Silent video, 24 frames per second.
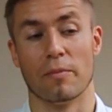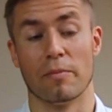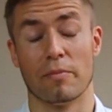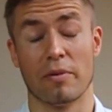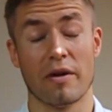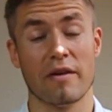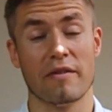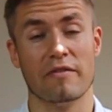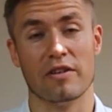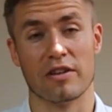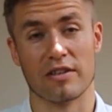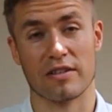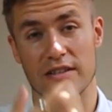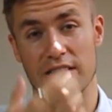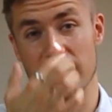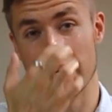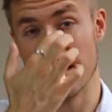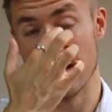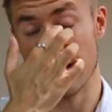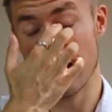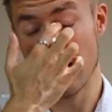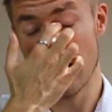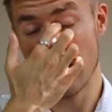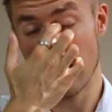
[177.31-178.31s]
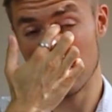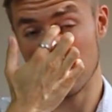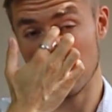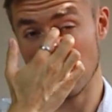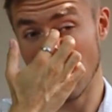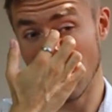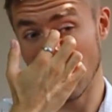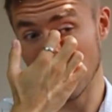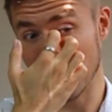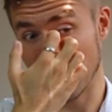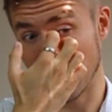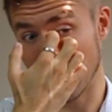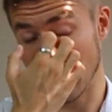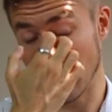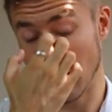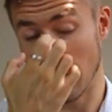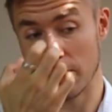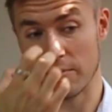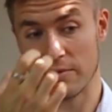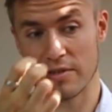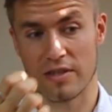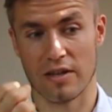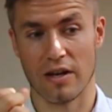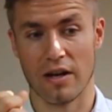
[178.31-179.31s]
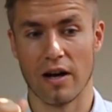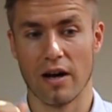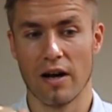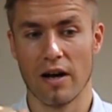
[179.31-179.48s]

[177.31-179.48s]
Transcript: previously to other clubs,